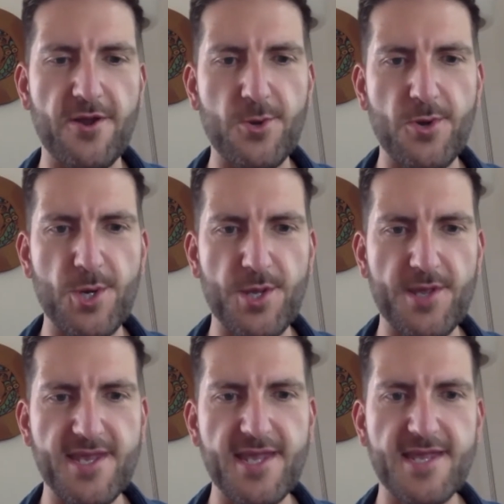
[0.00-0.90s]
our traditional
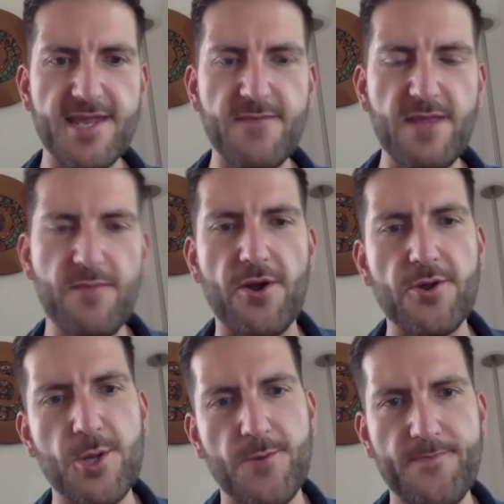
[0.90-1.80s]
sense in mid-March?